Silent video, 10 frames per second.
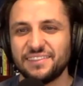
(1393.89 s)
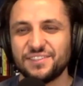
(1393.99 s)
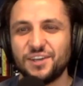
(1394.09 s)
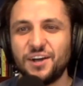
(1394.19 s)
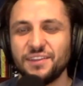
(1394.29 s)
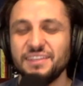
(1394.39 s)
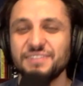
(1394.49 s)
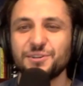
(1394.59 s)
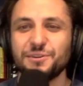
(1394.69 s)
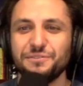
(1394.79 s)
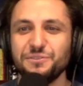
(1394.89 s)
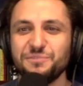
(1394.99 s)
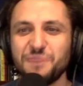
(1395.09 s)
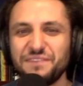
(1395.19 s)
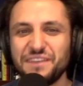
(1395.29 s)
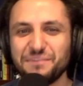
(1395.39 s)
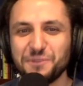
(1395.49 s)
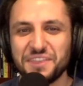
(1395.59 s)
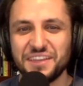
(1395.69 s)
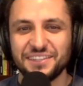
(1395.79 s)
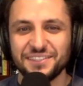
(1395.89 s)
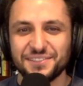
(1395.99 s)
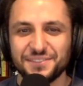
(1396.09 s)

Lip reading: song, these are a few of my favorite things.